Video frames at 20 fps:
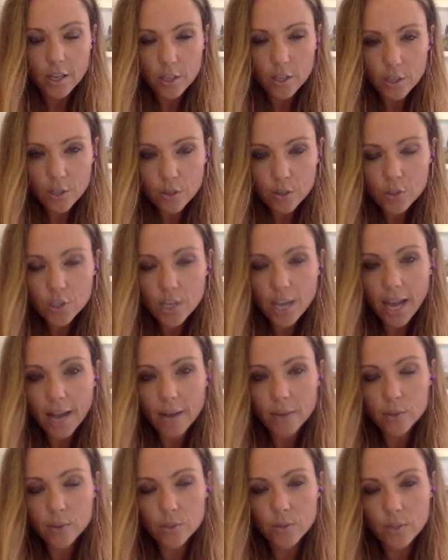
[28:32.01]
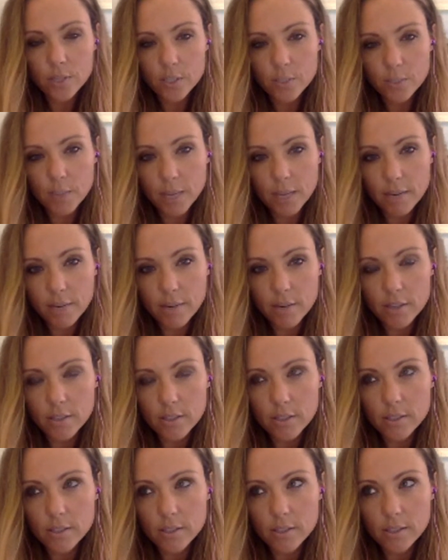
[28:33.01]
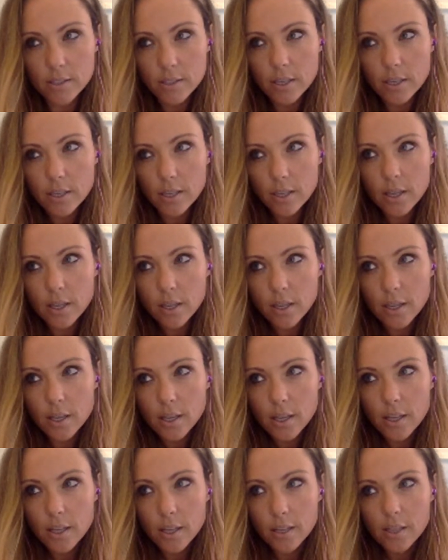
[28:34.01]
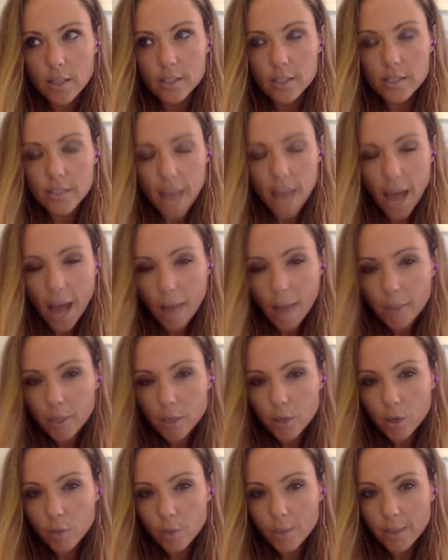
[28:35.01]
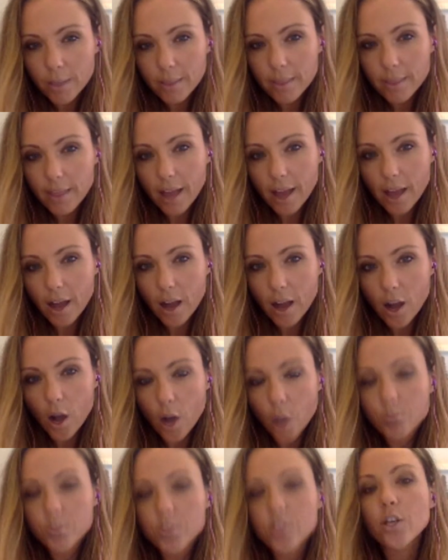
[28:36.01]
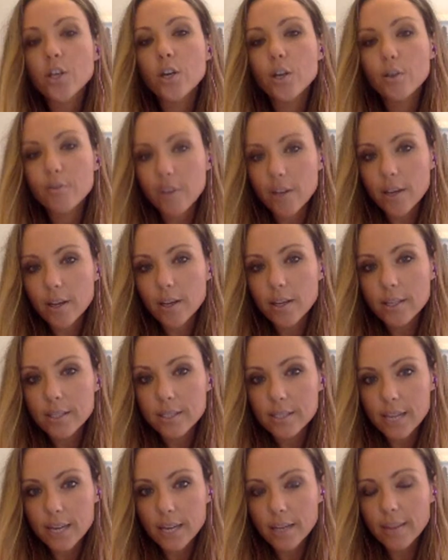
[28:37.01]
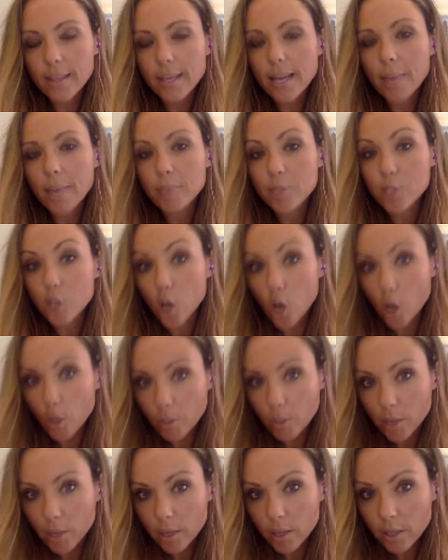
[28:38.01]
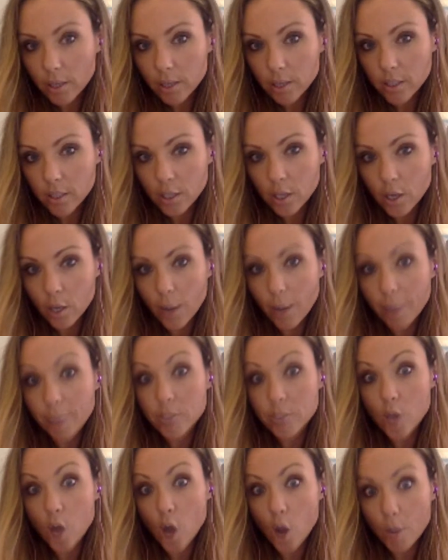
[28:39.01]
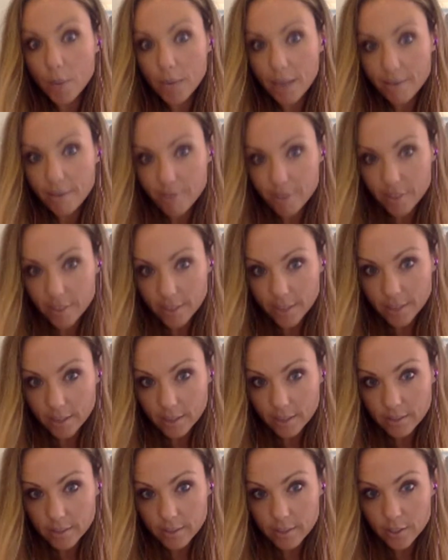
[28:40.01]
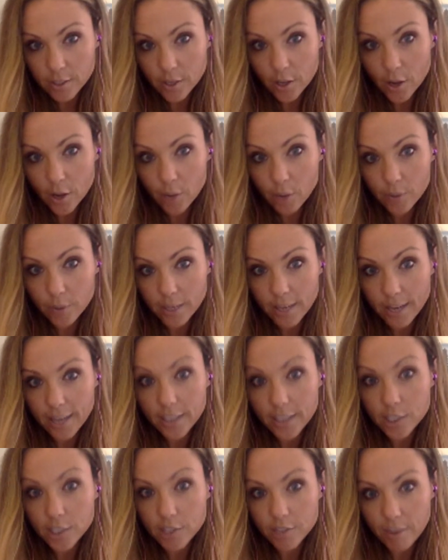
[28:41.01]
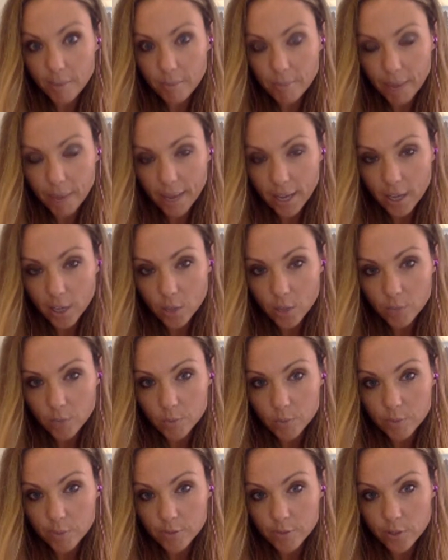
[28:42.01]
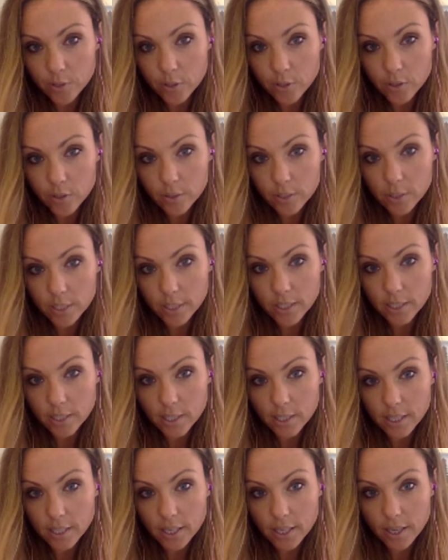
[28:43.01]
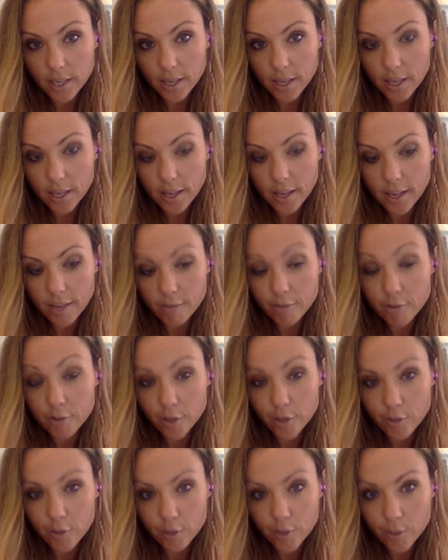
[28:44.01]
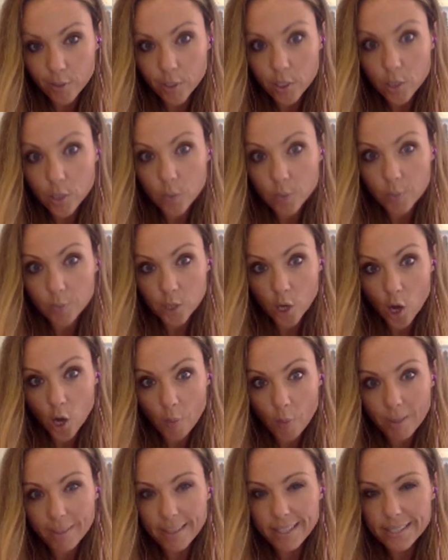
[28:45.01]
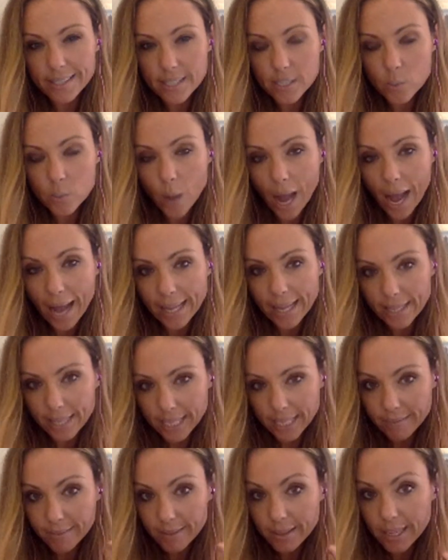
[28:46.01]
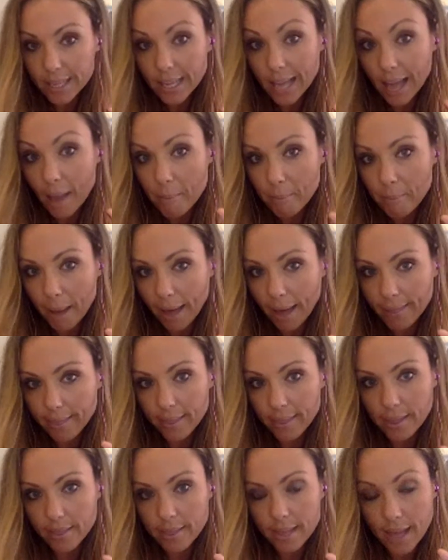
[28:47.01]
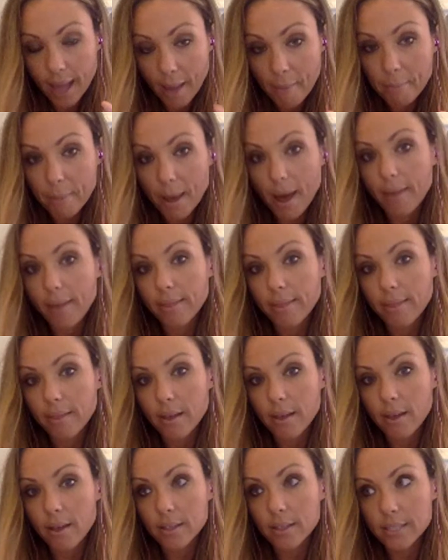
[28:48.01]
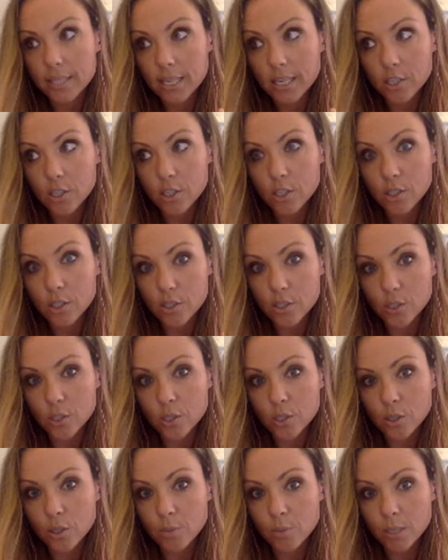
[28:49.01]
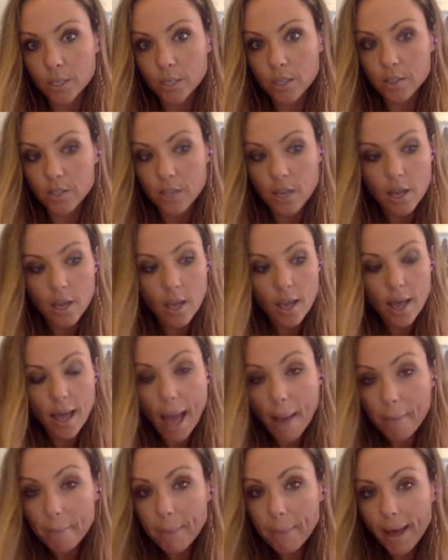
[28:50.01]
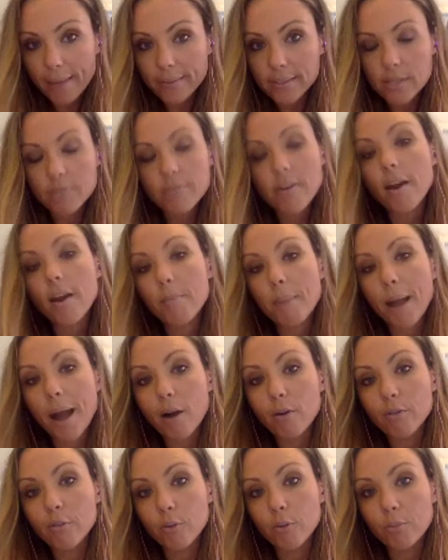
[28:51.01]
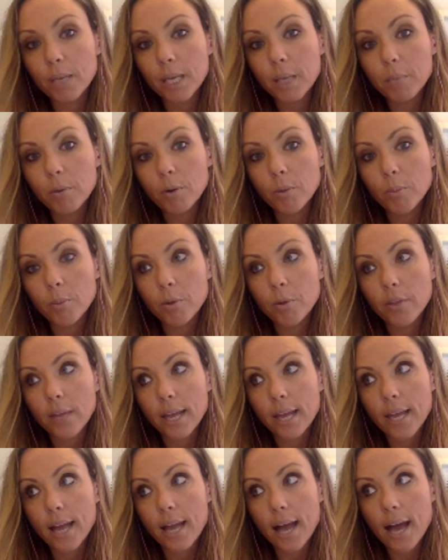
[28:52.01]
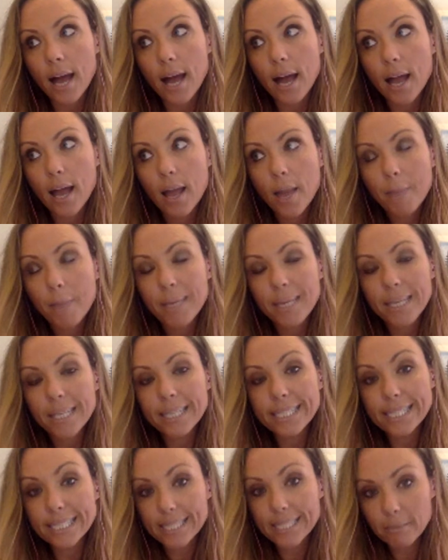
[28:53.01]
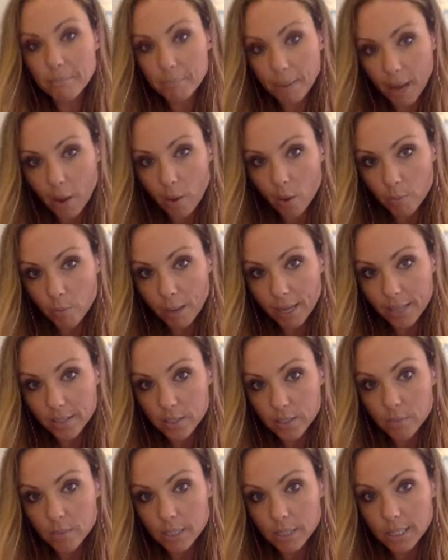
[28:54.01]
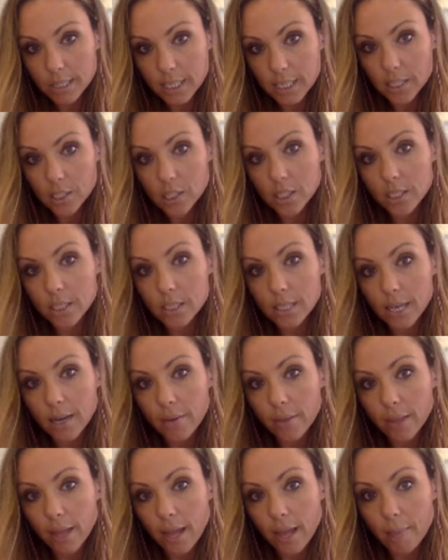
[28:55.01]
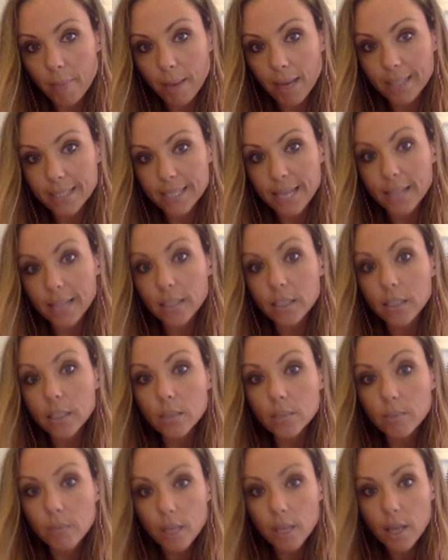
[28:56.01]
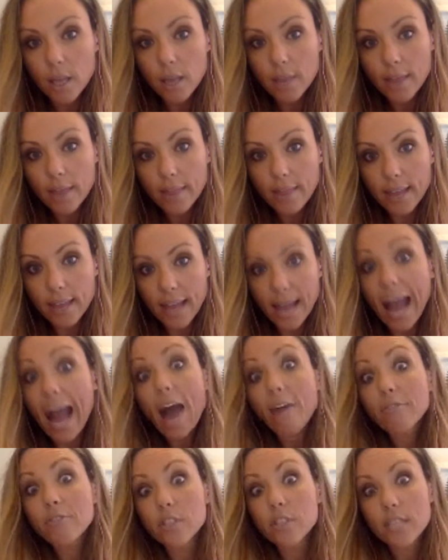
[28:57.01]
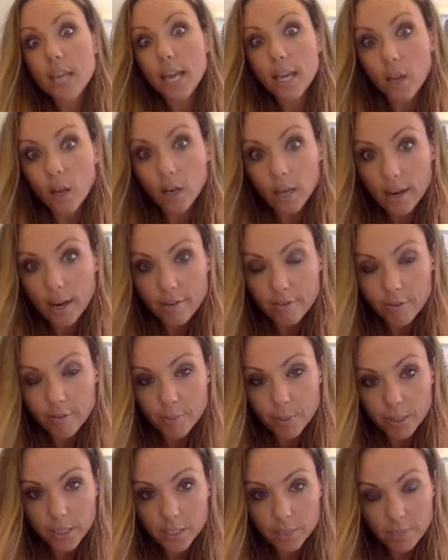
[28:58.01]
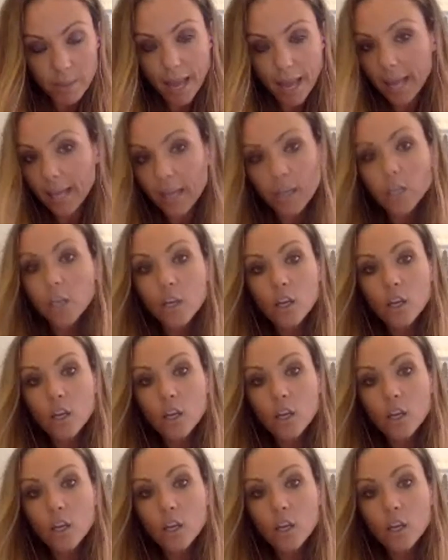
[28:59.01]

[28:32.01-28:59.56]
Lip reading: Use your outer experience. Start becoming that observer instead of the absorber, absorbing everything. An energy vampire comes before it, in front of you, and you absorb it. This is why even the empath teachings are skewed, because empaths are very powerful people, but they are being disempowered by some of the teachings out there by telling them that they have to take on everybody's pain.